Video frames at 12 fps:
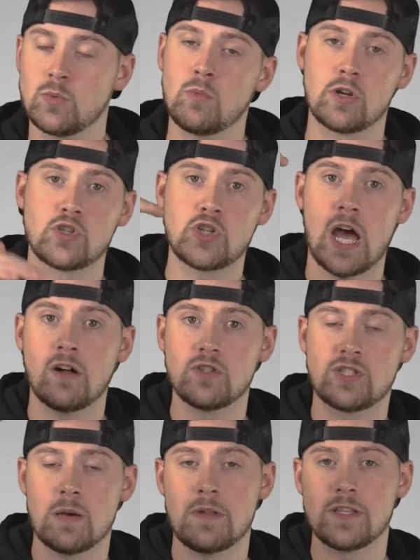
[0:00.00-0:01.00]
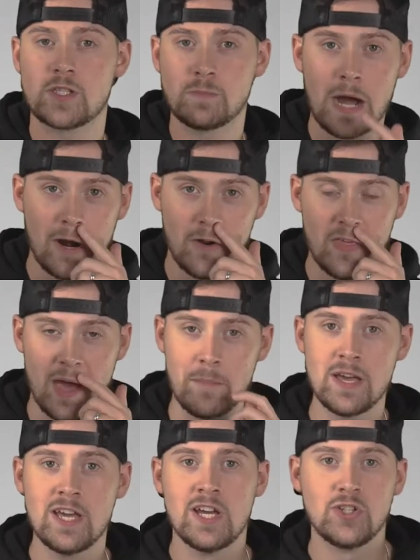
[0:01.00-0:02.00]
We want to challenge them and inspire them